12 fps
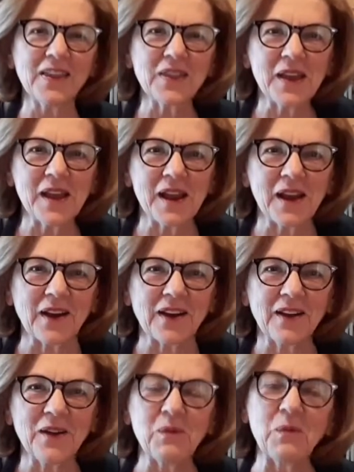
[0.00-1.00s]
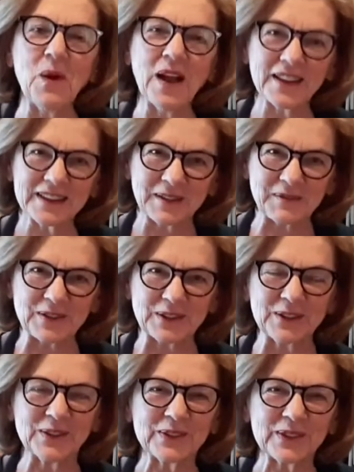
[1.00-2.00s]
there. Welcome to
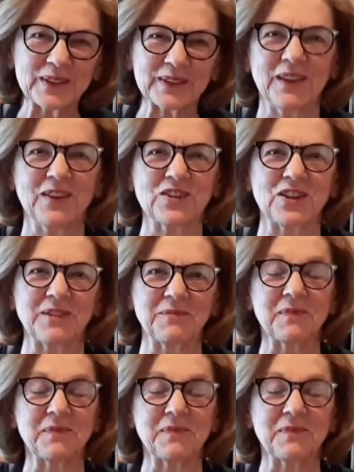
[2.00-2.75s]
Lucy's Kitchen.